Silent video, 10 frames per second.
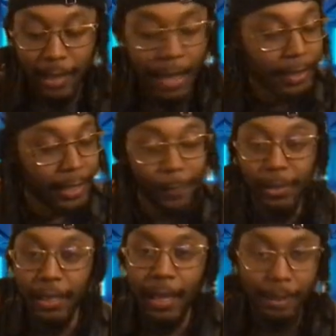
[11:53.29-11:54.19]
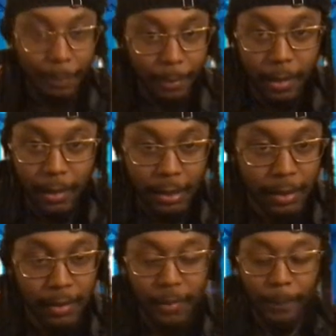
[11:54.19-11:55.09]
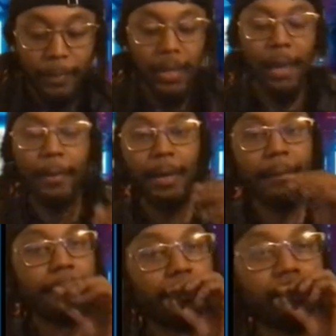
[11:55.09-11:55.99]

I definitely like them bars. You know what I mean?